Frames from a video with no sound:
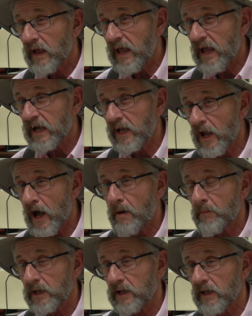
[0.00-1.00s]

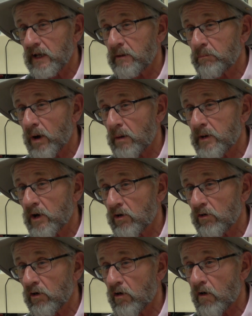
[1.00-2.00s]
economically, it probably
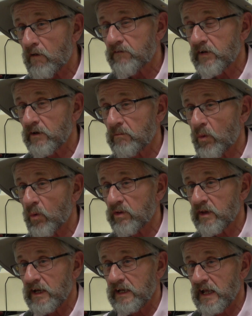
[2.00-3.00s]
hurt Garfield more
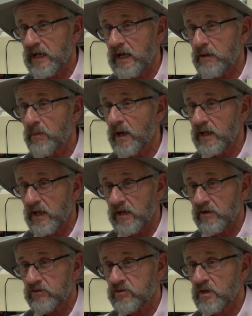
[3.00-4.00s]
than it did anybody
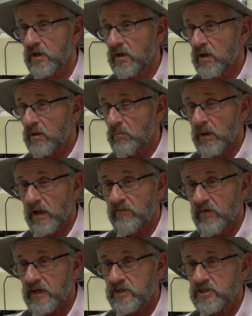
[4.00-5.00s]
else. Bella
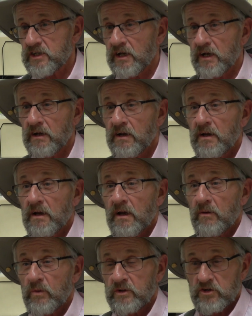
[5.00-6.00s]
Vista,
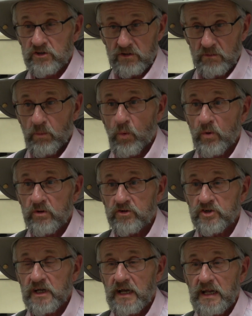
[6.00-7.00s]
which is a border
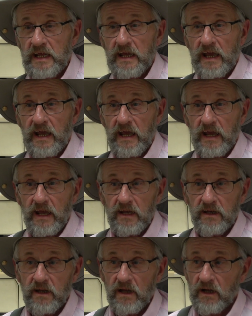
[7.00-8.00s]
city,
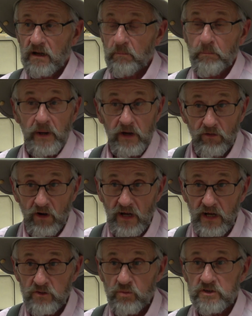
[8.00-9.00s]
and Pea
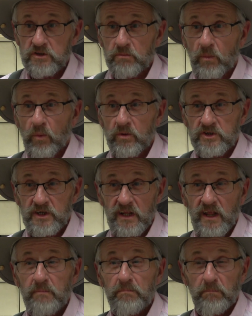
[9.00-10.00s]
Ridge, which is a border city,
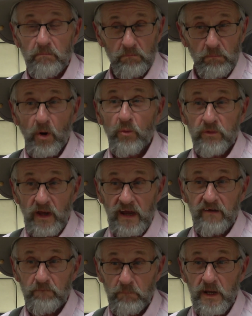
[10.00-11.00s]
they both
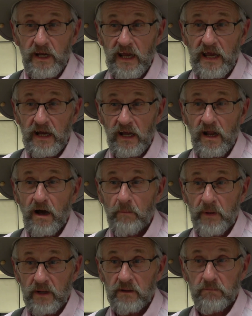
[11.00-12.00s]
have big
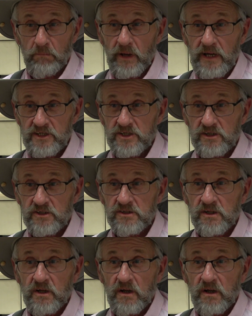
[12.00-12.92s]
economic bases,